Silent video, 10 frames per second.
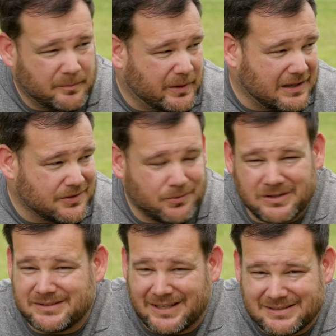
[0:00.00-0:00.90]
but I just
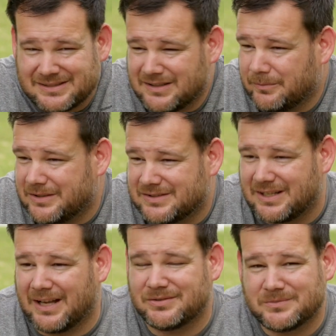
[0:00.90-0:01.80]
want to test the limits
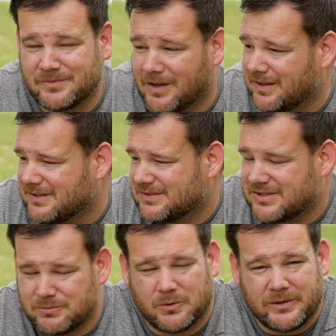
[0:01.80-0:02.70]
and have some fun and see what